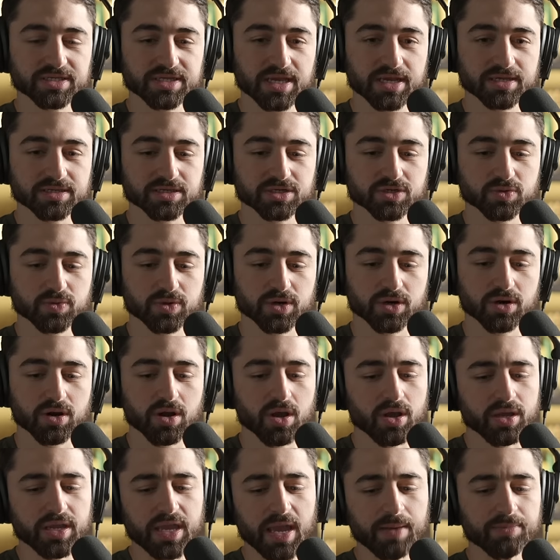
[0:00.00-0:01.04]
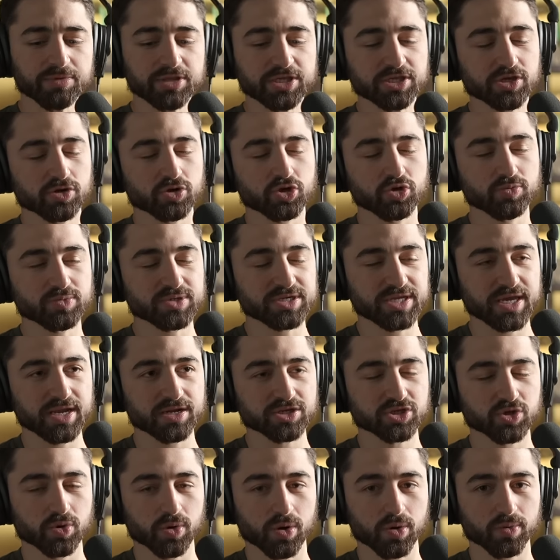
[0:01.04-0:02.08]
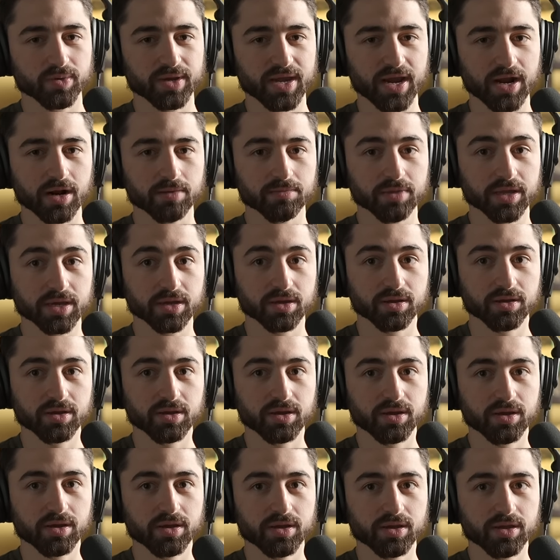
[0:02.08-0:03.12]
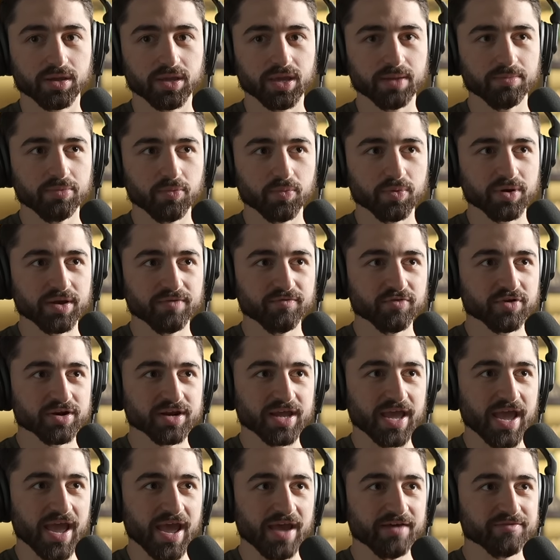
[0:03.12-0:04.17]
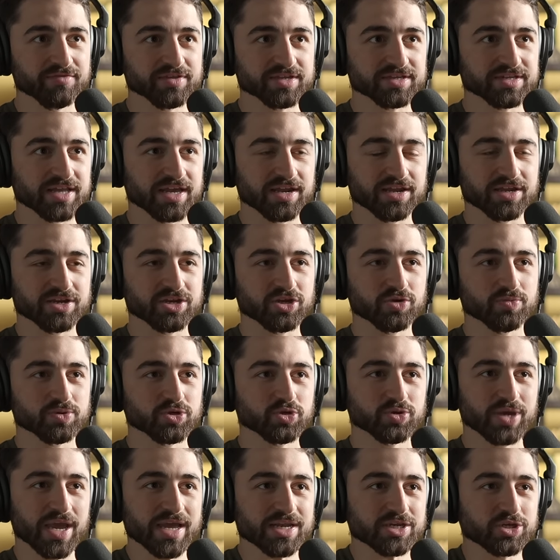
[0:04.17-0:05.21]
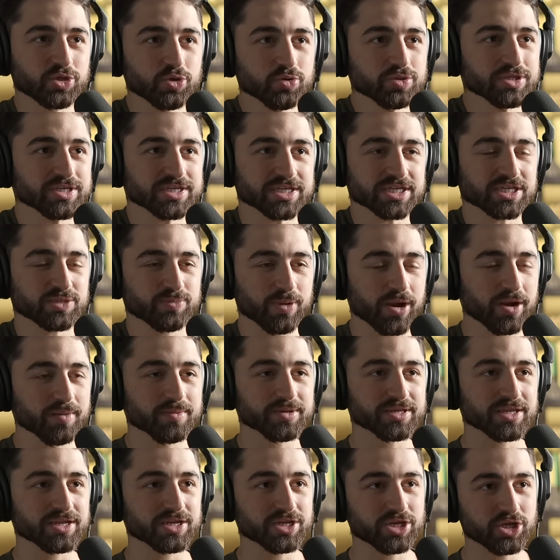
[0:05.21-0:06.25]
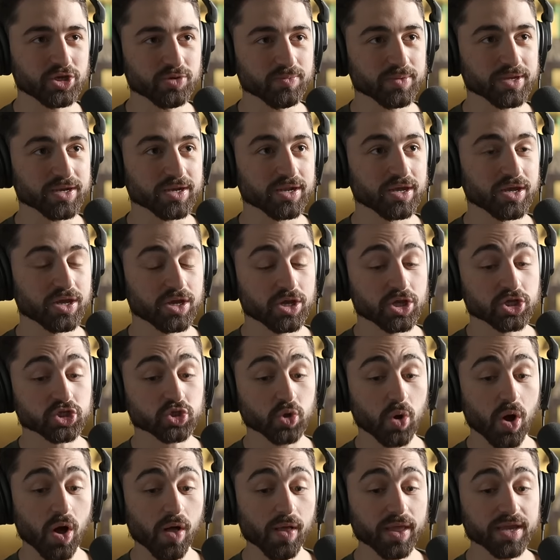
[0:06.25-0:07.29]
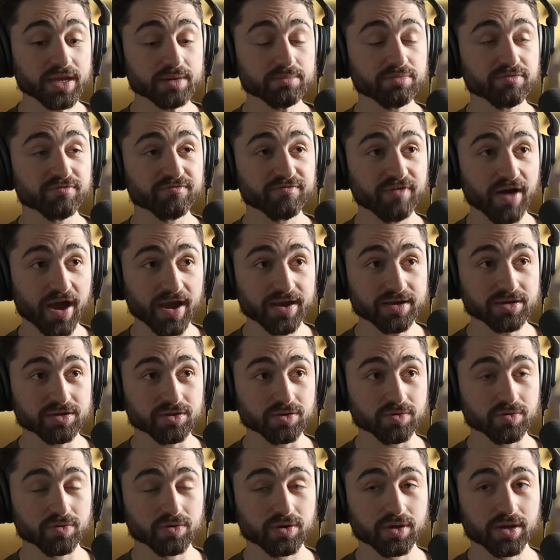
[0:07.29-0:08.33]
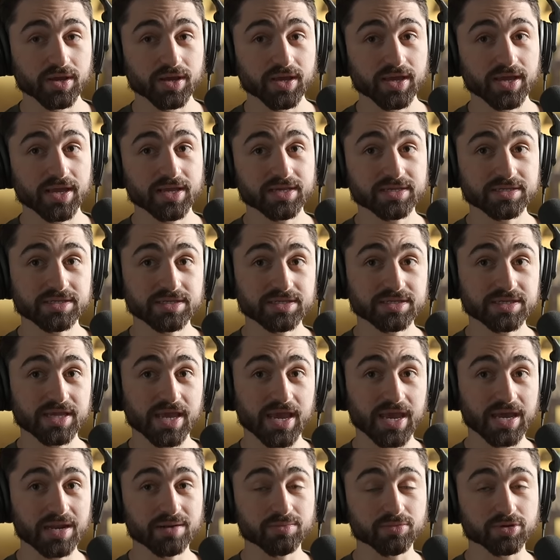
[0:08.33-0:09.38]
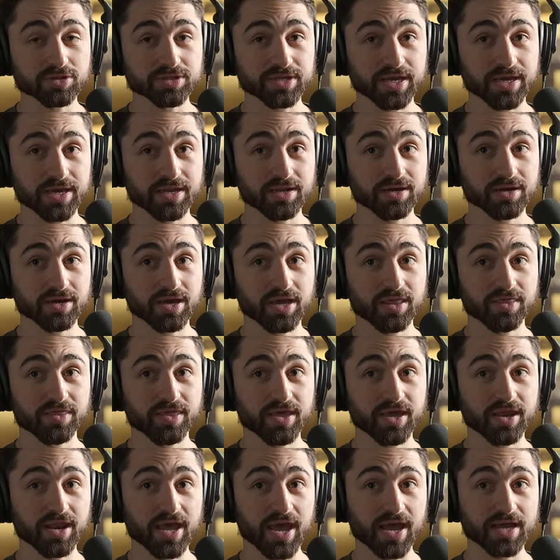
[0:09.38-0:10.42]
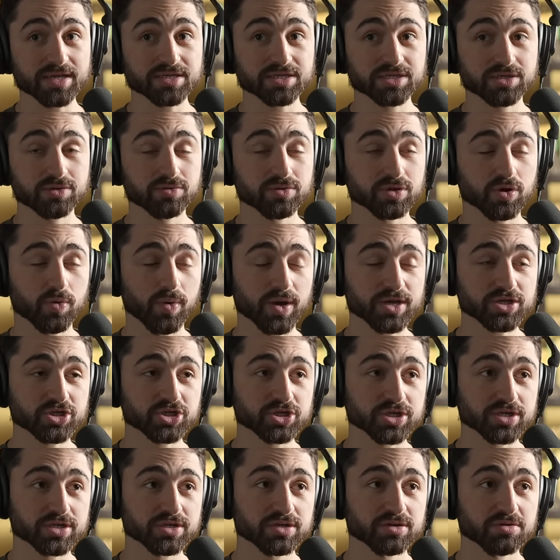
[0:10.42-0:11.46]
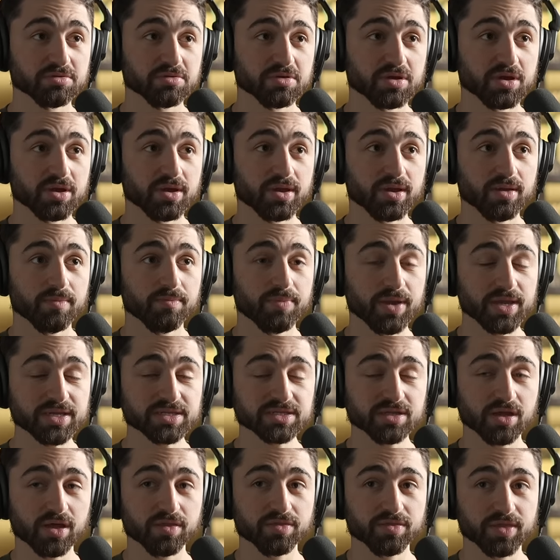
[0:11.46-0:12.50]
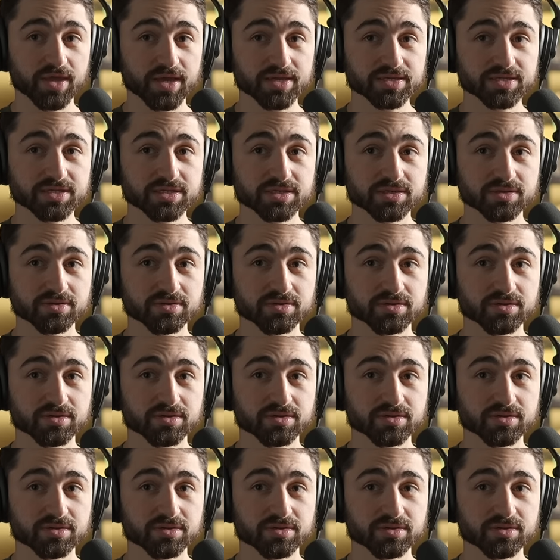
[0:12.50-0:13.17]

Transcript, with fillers: says on Twitter, "Yeah, but these aren't human data, so I don't care." I'm like, "Yeah, but we're never going to have these data in human. You can't do this experiment in human." So all I can provide you is these animal data and then ask you the question, based on this,